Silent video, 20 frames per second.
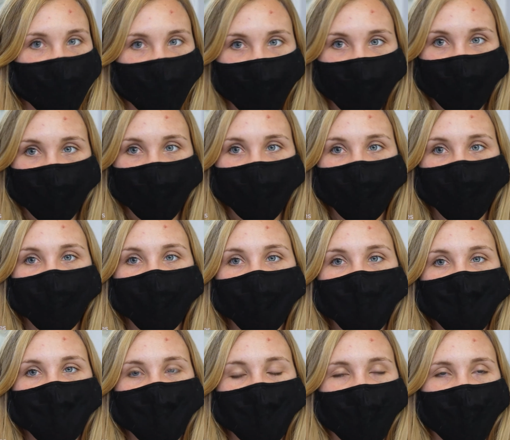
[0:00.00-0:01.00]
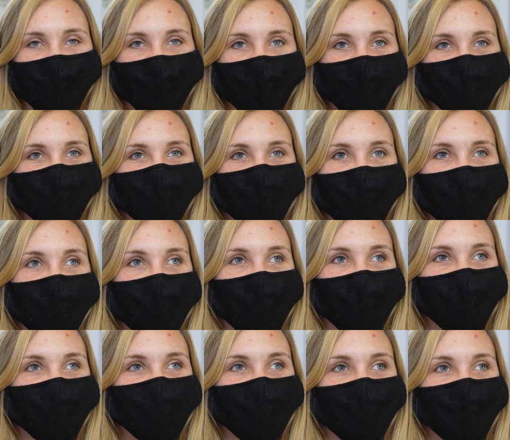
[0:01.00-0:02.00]
college. And
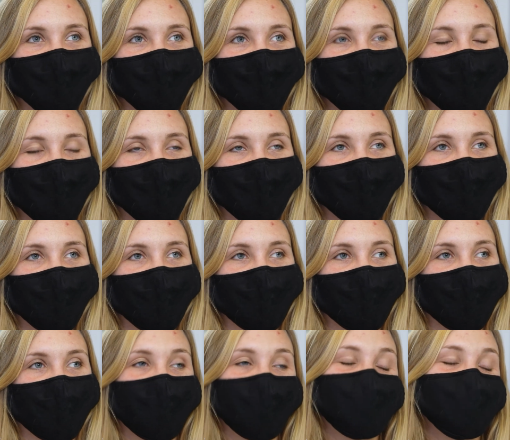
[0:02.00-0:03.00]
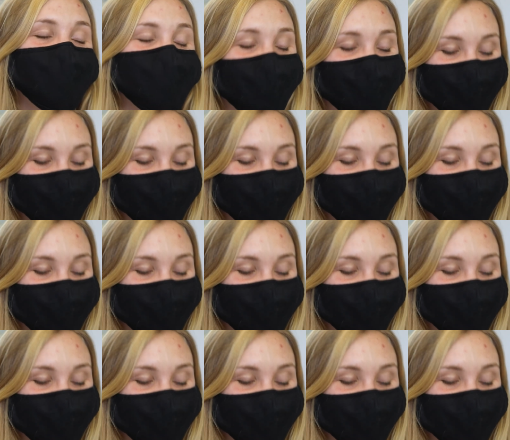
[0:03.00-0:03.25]
so I wish